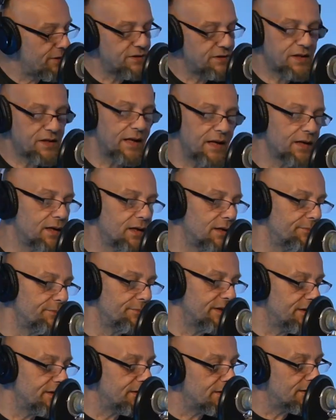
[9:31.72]
You just got to
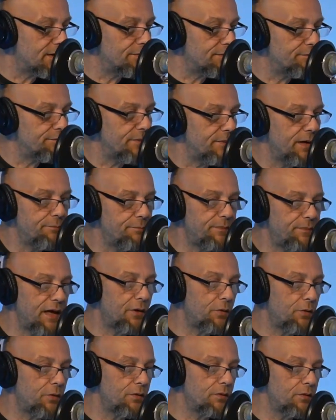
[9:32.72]
come in. And
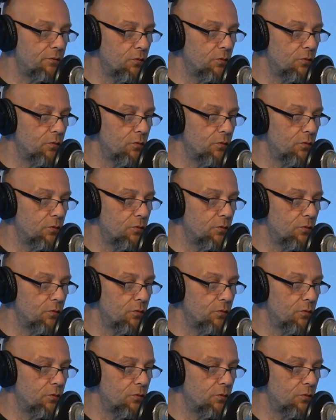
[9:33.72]
now